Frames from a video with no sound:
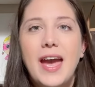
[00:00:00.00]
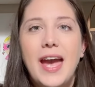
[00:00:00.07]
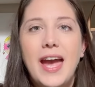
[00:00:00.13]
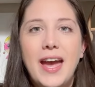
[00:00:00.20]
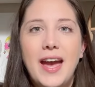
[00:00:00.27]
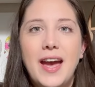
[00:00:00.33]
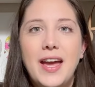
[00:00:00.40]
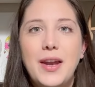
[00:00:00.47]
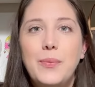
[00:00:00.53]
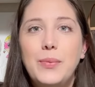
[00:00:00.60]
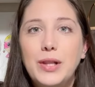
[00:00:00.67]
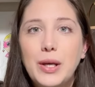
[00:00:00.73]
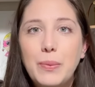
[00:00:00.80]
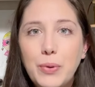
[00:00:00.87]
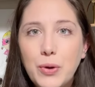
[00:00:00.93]
And
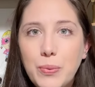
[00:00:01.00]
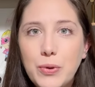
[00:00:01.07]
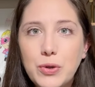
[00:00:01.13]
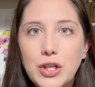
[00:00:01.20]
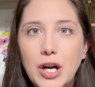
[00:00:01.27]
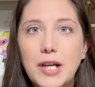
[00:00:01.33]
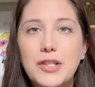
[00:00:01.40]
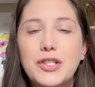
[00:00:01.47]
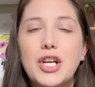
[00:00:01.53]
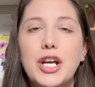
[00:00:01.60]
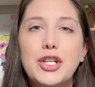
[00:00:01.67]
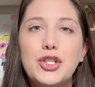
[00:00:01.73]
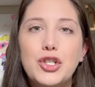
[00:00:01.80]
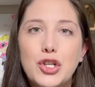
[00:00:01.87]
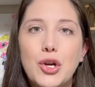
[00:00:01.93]
Labubu doll
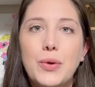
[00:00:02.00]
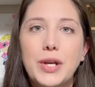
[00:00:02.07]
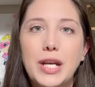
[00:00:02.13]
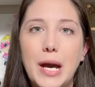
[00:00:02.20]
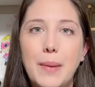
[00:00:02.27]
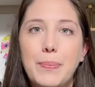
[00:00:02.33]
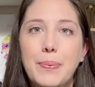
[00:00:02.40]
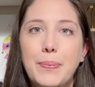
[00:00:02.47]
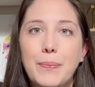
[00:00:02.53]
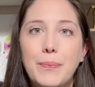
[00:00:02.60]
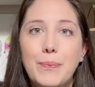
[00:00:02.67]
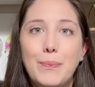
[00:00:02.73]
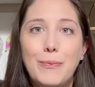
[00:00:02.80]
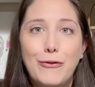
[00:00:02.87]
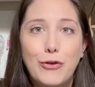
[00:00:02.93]
started showing up
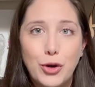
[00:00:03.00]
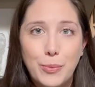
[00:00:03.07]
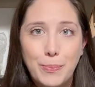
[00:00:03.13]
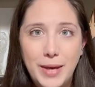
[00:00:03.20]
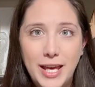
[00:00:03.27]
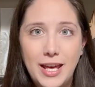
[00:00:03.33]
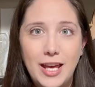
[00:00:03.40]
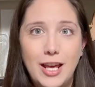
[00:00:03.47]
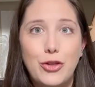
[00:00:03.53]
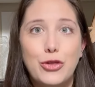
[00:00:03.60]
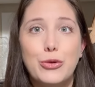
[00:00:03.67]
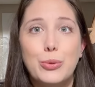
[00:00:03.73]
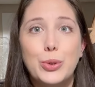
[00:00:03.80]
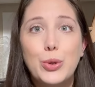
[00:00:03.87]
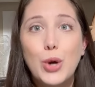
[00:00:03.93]
for me
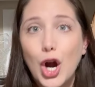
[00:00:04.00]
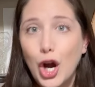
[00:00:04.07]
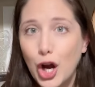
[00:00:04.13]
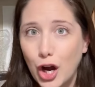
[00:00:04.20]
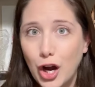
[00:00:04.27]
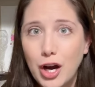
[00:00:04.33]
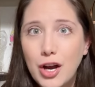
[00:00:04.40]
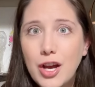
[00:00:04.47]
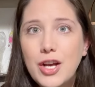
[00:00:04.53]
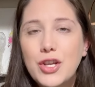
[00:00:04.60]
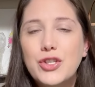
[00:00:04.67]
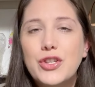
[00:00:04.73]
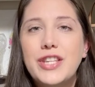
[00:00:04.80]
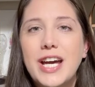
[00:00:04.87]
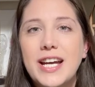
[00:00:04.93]
through her.
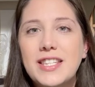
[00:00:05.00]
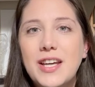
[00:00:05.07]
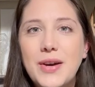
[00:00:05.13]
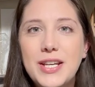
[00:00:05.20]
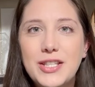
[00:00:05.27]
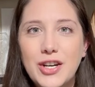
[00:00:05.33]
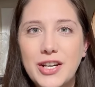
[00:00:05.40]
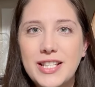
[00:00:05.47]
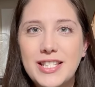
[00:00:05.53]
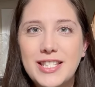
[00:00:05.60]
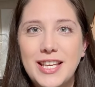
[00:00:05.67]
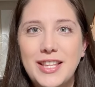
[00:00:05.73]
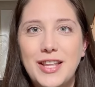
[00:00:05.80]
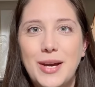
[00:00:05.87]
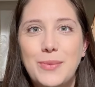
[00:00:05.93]
So that's how I started
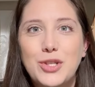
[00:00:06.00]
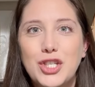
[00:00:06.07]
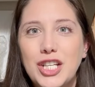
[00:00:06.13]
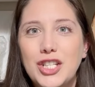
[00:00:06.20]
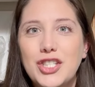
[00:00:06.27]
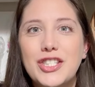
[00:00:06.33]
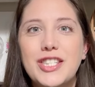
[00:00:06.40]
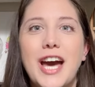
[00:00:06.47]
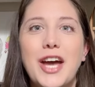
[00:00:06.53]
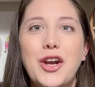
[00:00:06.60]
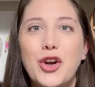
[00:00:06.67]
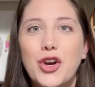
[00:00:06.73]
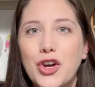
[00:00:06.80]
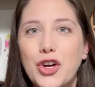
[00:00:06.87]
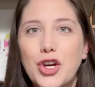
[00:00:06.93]
seeing them. She just had
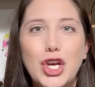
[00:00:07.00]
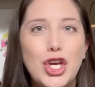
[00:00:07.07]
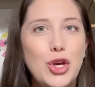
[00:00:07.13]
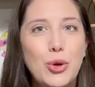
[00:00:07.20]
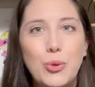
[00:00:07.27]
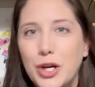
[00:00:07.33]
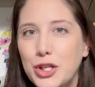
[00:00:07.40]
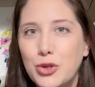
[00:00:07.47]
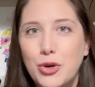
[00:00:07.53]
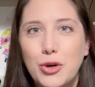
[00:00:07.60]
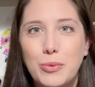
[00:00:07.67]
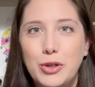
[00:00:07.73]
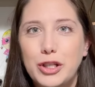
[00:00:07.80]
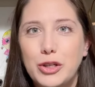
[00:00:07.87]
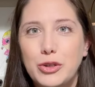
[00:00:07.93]
her cute,
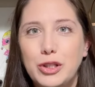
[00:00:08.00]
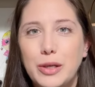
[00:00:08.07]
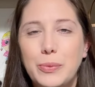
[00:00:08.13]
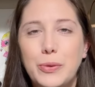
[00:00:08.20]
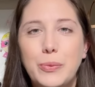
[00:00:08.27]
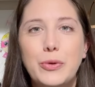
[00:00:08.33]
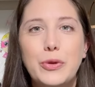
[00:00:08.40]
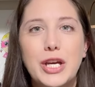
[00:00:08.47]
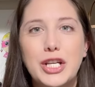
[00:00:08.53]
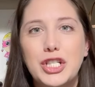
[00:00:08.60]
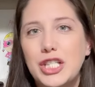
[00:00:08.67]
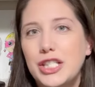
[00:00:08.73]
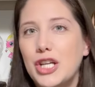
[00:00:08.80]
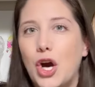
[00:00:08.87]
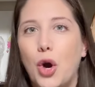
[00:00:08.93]
adorable little Labubu that
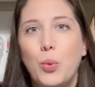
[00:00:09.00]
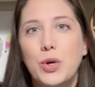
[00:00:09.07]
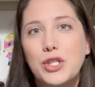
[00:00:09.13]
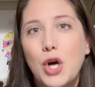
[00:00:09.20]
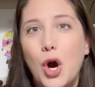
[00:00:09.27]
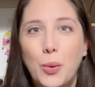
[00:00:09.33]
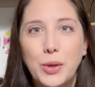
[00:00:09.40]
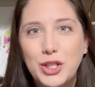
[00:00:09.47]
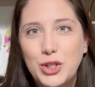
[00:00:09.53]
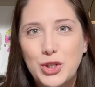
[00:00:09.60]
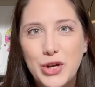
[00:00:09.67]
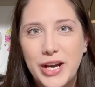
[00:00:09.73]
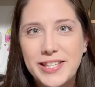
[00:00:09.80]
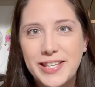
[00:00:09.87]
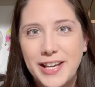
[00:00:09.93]
she was always
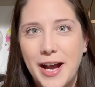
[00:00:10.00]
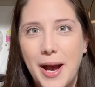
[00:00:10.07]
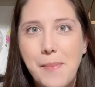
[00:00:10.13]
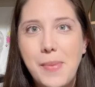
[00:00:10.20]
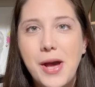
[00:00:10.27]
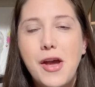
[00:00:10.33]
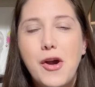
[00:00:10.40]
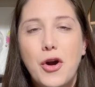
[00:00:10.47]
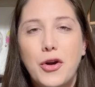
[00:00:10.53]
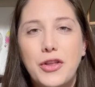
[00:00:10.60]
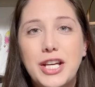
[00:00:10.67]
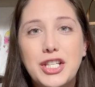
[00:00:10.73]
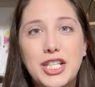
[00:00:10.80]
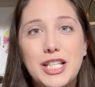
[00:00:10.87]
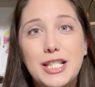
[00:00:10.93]
dressing up, or
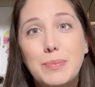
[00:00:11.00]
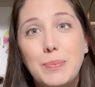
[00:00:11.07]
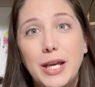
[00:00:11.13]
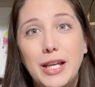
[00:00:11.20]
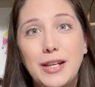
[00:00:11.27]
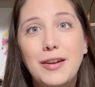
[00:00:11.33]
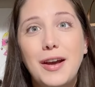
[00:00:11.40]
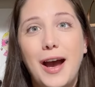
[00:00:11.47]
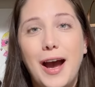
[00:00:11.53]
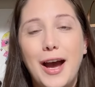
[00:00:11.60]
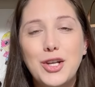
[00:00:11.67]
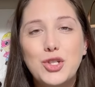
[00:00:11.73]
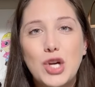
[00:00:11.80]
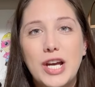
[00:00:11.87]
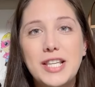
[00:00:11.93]
that she's been
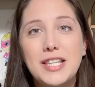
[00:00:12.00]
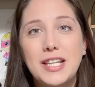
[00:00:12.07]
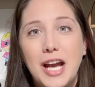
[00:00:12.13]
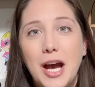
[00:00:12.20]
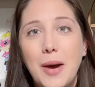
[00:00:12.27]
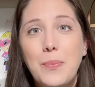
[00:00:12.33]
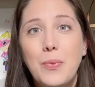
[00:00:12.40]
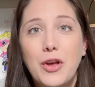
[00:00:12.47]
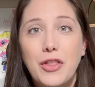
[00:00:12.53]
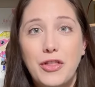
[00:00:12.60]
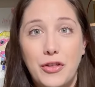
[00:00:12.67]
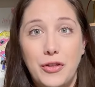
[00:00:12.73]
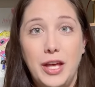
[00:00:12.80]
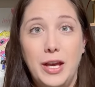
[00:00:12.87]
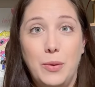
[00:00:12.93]
dressing up
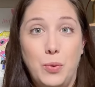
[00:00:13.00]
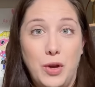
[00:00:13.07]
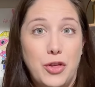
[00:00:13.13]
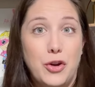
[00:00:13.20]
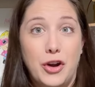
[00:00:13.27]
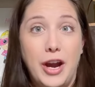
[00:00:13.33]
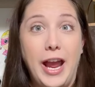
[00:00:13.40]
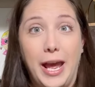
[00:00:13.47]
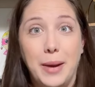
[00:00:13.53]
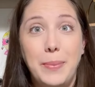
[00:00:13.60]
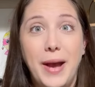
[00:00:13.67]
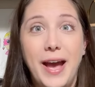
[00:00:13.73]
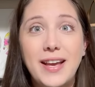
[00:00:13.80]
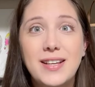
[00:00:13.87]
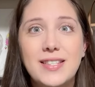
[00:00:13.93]
with her
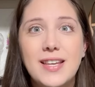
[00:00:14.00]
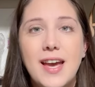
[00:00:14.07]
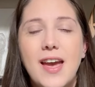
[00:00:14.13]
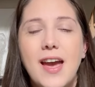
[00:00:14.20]
handbags.